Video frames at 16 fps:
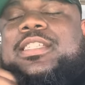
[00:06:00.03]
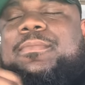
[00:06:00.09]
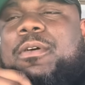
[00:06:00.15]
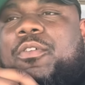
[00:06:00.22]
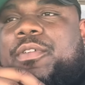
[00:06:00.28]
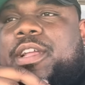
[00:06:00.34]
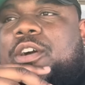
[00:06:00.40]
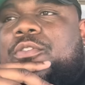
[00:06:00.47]

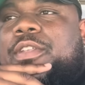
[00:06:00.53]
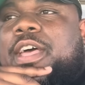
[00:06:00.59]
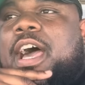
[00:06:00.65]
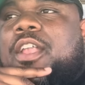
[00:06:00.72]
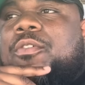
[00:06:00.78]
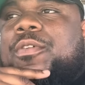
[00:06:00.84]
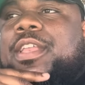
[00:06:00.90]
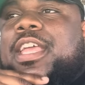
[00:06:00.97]
about RICO
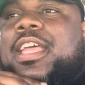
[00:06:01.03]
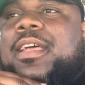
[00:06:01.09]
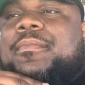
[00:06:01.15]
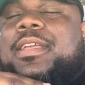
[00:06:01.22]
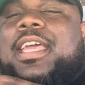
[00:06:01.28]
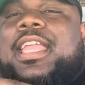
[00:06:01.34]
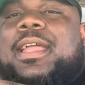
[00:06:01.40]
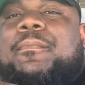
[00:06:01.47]
Dowdle and him
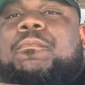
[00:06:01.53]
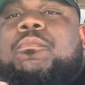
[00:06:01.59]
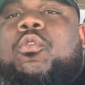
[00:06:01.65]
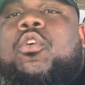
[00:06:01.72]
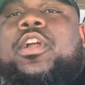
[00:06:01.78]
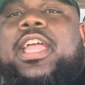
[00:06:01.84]
getting more